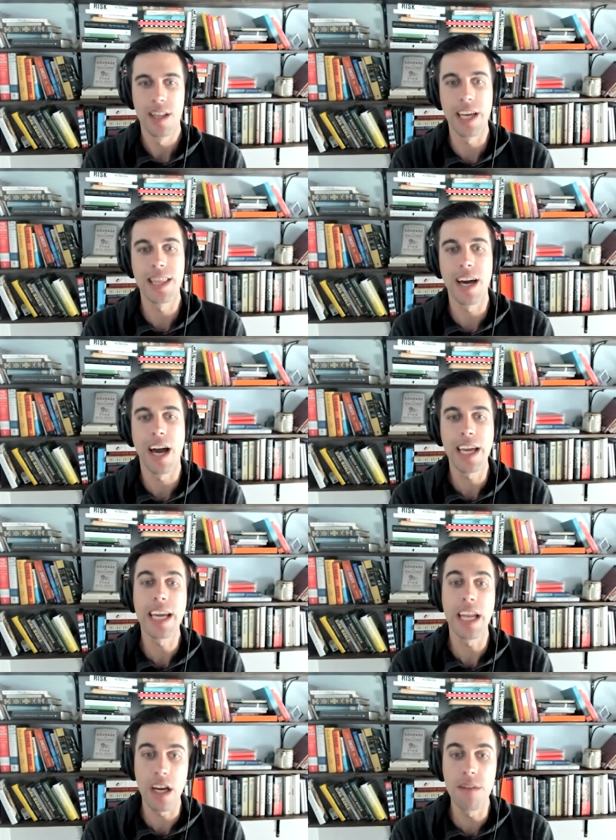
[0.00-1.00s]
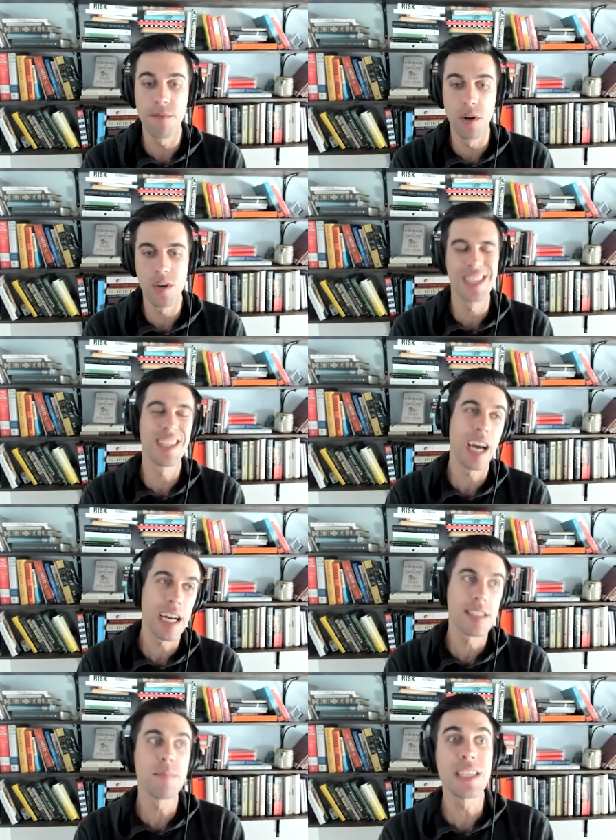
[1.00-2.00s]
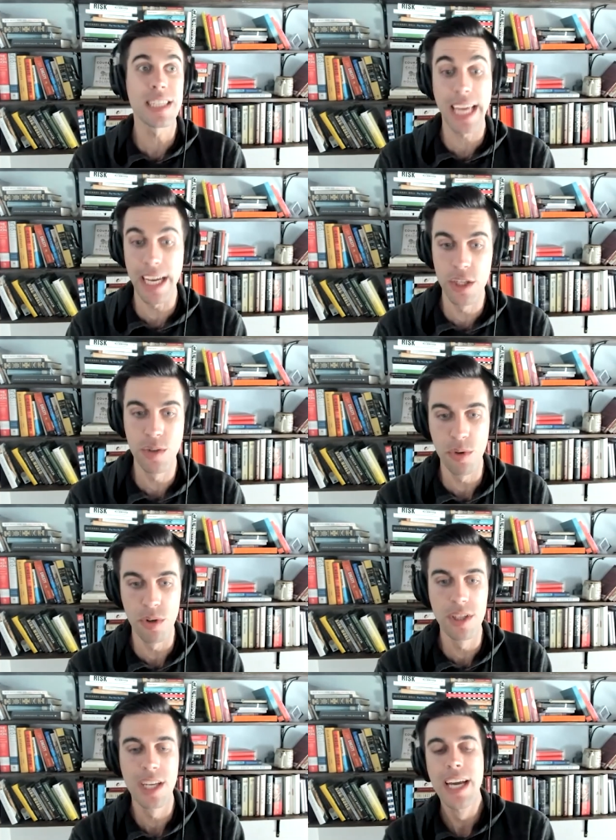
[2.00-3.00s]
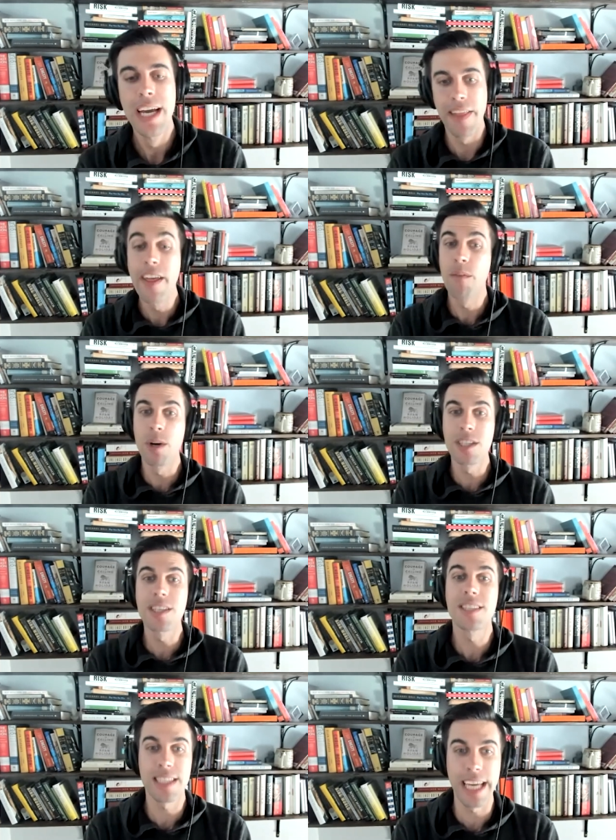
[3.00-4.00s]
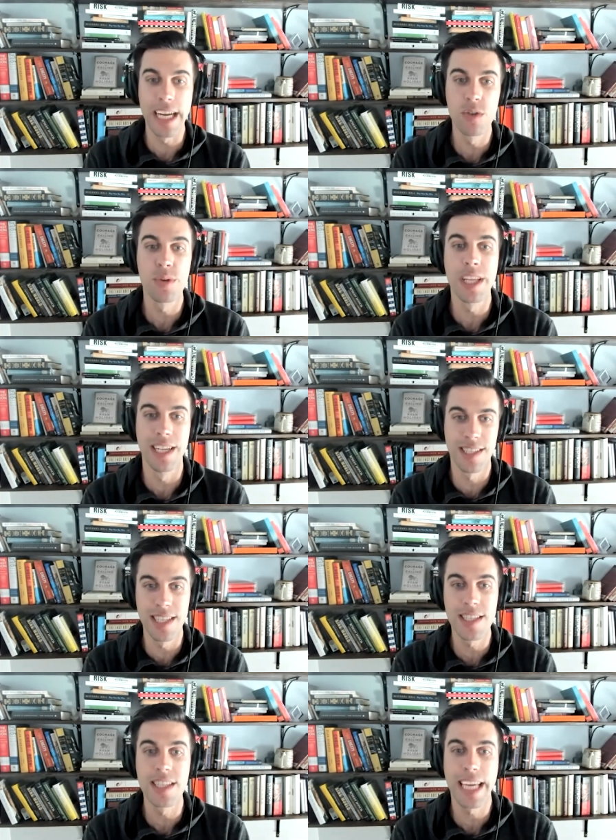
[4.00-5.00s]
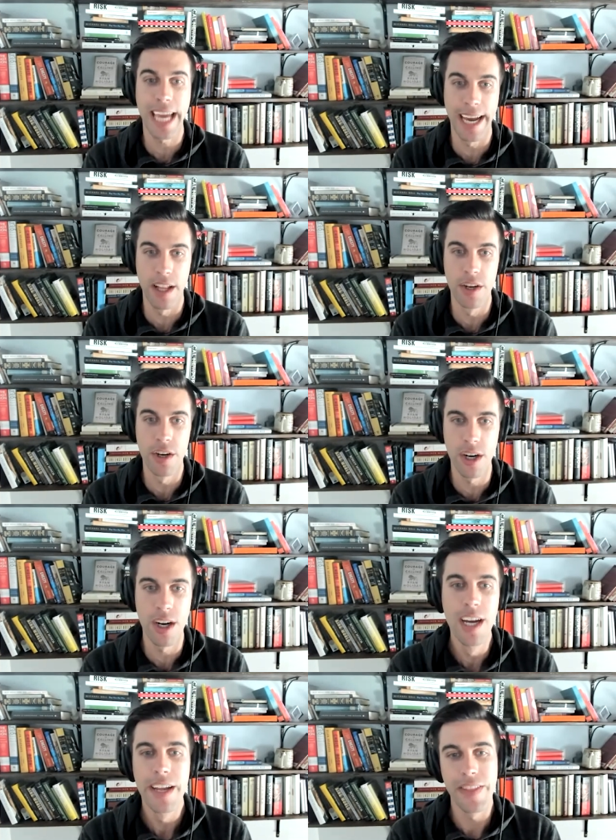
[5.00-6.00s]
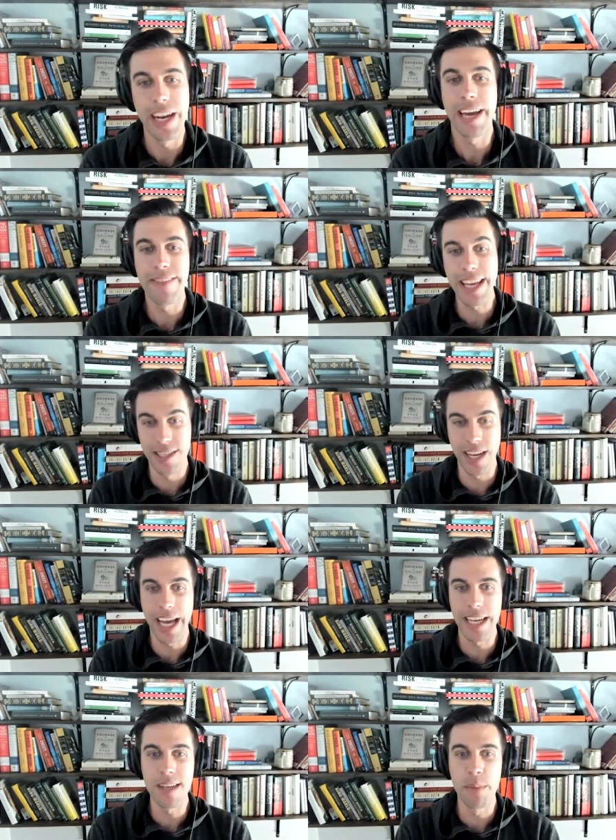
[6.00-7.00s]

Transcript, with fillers: like that. I hate getting on the phone because then it has to be scheduled. And then once it's scheduled, then it sits in the calendar. Then I have anxiety